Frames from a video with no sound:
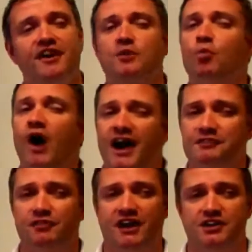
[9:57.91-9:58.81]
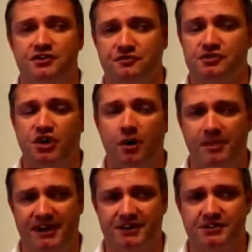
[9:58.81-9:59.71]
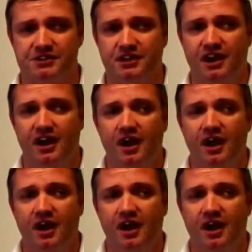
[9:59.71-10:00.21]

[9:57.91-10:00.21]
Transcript: very wide range of topics.